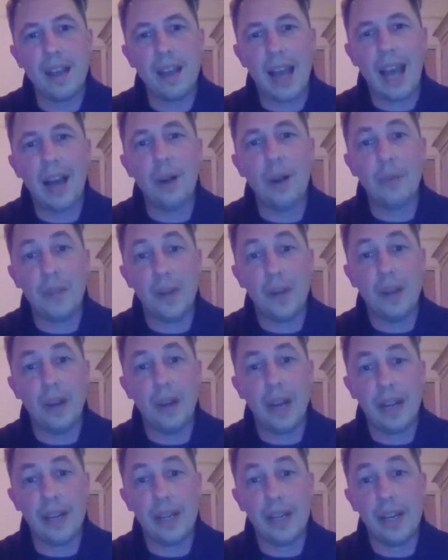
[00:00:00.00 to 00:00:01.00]
out the
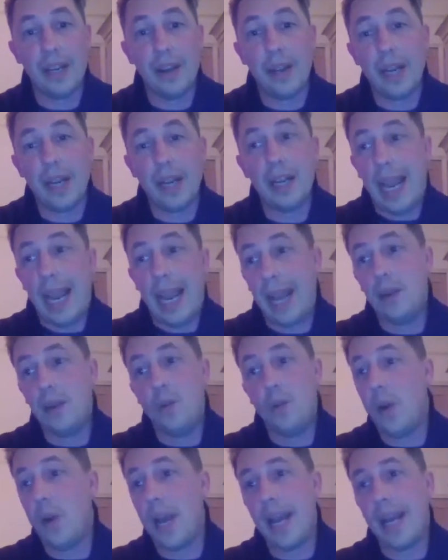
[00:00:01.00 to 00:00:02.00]
night, in
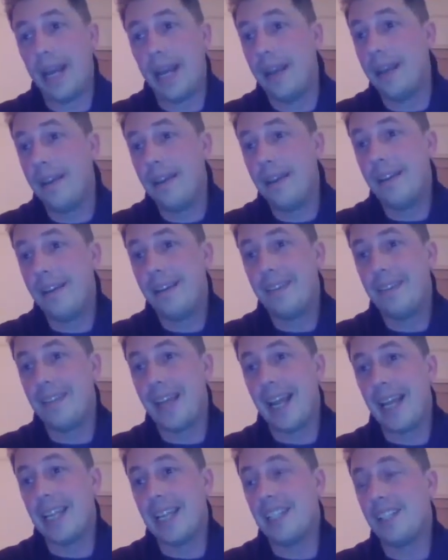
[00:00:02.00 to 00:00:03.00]
a way
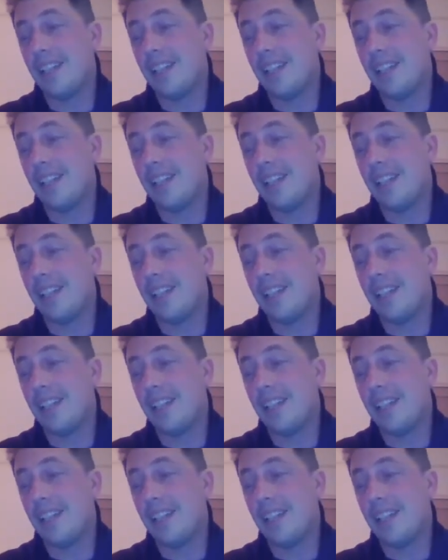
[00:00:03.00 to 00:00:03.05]
that is, I